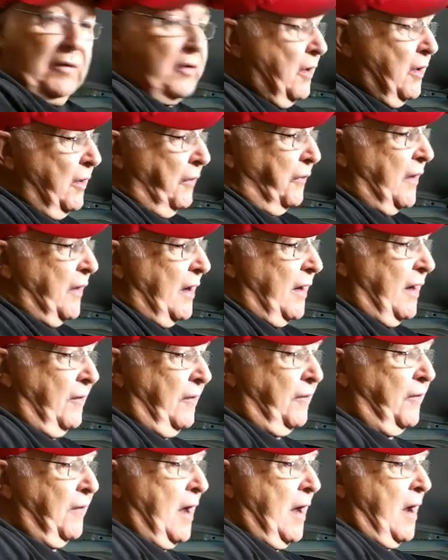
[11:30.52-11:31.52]
do the front
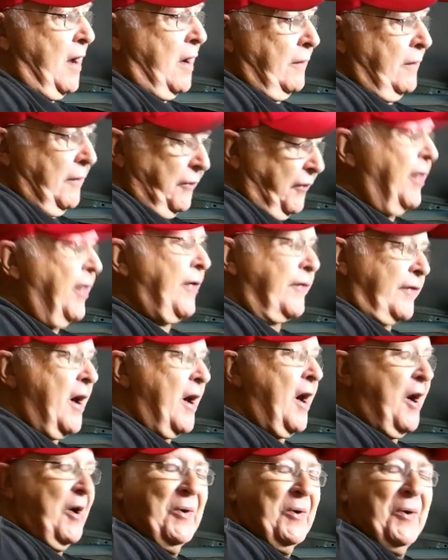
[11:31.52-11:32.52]
end
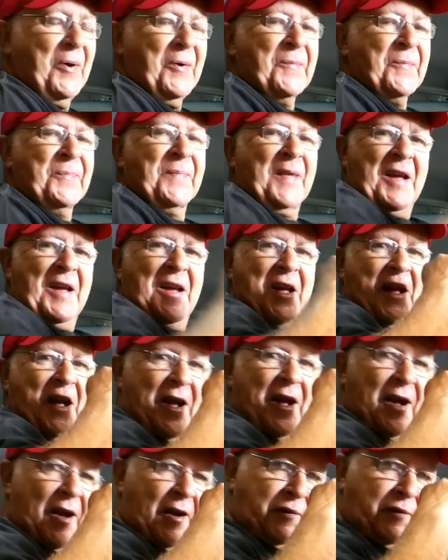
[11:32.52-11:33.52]
throw
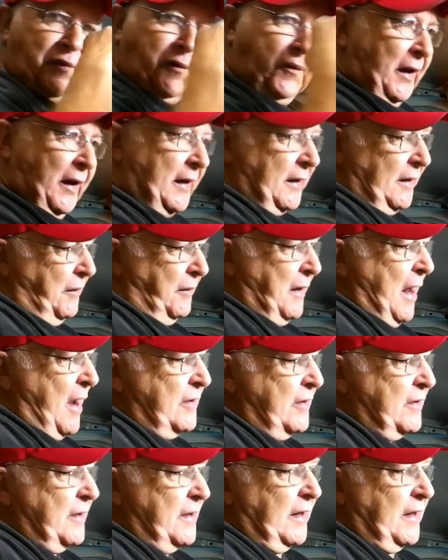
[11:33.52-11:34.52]
and flick the
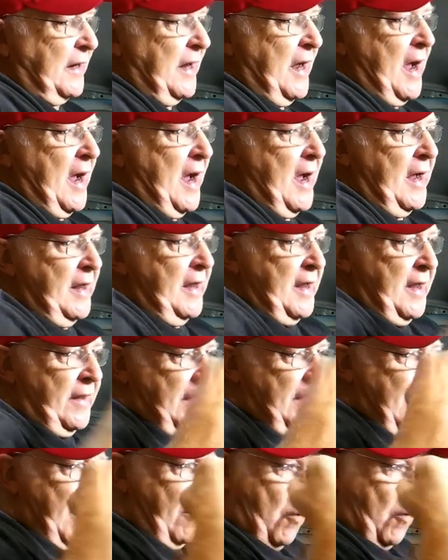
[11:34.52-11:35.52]
nose of the car in
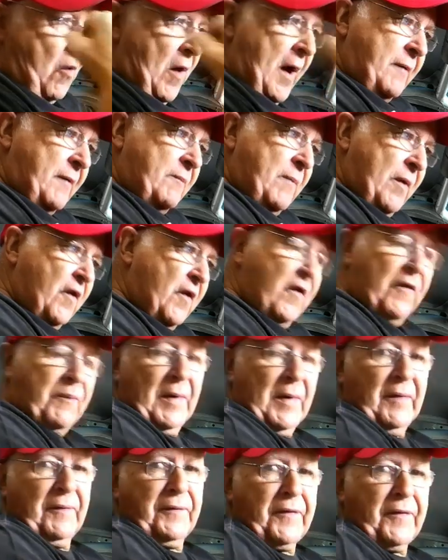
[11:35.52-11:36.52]
that one
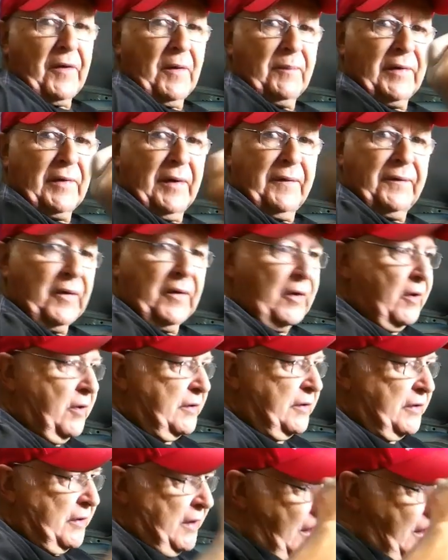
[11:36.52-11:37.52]
movement from
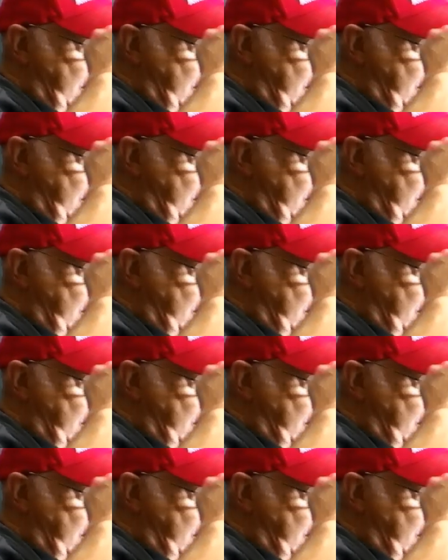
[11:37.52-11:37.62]
reverse,